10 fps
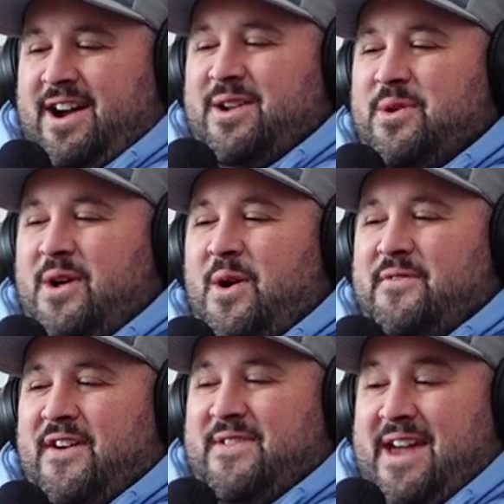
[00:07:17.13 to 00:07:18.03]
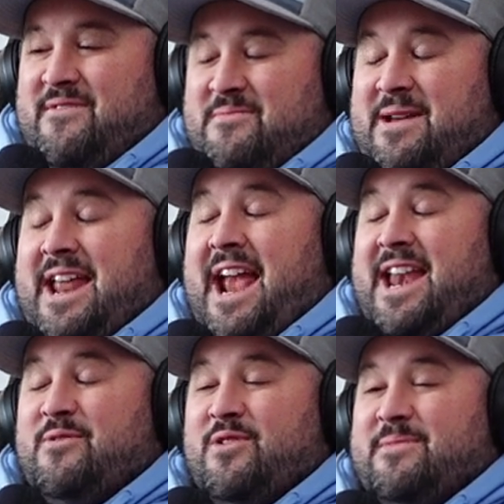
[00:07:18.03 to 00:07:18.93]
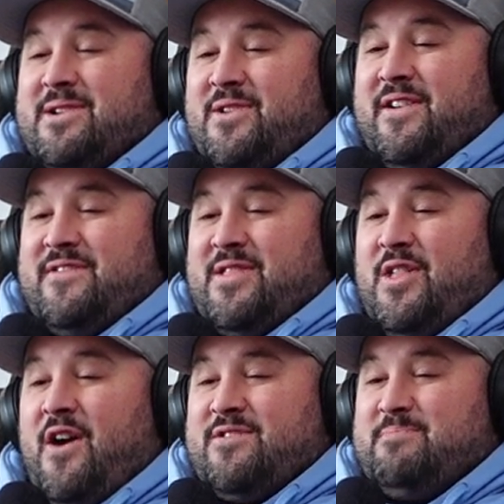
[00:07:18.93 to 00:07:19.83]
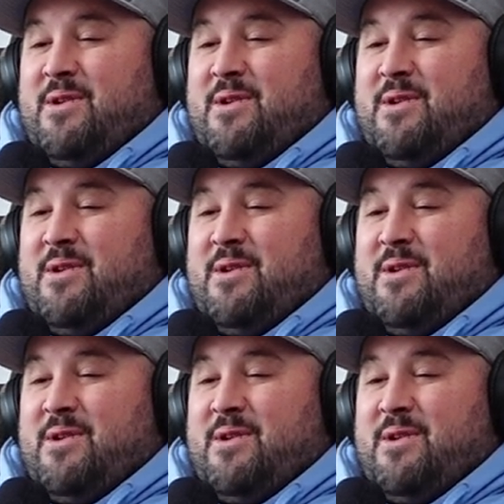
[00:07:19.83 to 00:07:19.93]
I don't know if I've ever met anyone in my life that loves